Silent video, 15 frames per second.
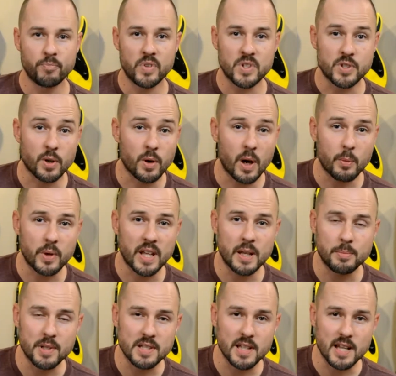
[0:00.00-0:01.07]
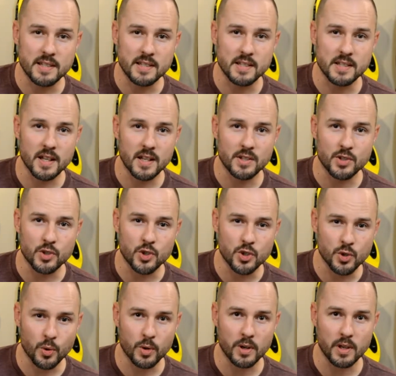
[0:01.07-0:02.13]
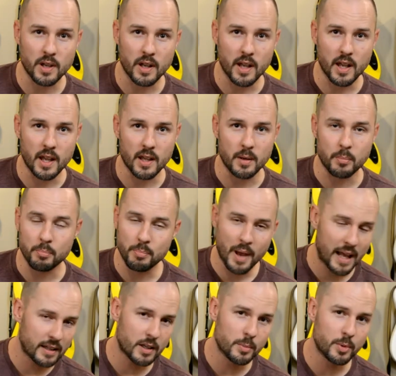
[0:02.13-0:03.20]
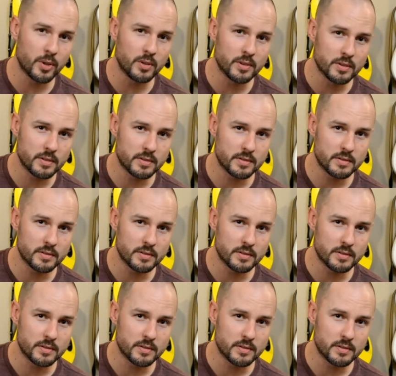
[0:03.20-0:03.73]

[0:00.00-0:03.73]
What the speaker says: So I want to keep these lessons nice and short and palatable,